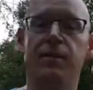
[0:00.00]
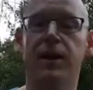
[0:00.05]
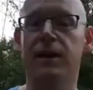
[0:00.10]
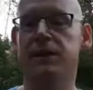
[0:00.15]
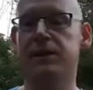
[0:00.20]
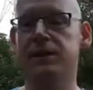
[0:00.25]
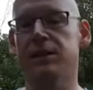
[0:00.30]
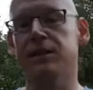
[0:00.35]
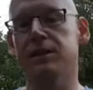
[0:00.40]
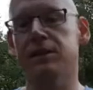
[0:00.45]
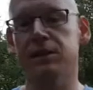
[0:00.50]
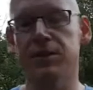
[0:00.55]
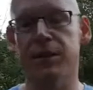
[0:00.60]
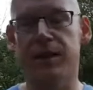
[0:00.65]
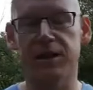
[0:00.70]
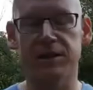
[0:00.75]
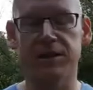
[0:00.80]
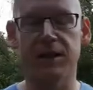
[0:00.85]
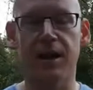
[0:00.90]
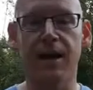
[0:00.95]
paste it into
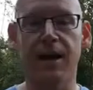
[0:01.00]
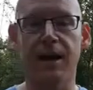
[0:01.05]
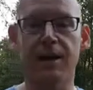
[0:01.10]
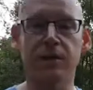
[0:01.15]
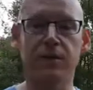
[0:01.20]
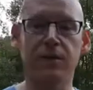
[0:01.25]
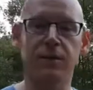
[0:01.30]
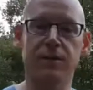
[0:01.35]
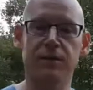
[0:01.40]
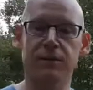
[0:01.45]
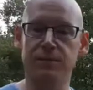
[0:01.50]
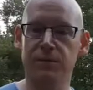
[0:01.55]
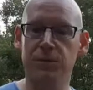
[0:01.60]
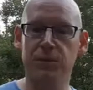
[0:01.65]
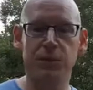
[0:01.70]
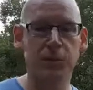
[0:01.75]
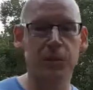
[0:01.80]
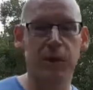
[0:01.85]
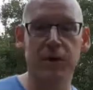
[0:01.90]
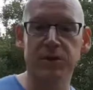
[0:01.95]
Excel or
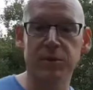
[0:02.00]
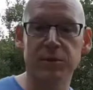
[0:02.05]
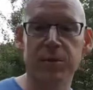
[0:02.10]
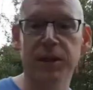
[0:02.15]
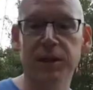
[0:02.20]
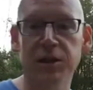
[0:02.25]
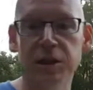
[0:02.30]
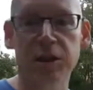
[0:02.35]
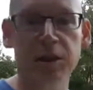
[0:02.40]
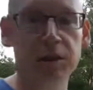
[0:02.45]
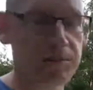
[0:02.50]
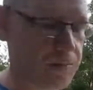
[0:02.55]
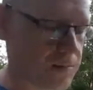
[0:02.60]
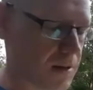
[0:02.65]
whatever spreadsheet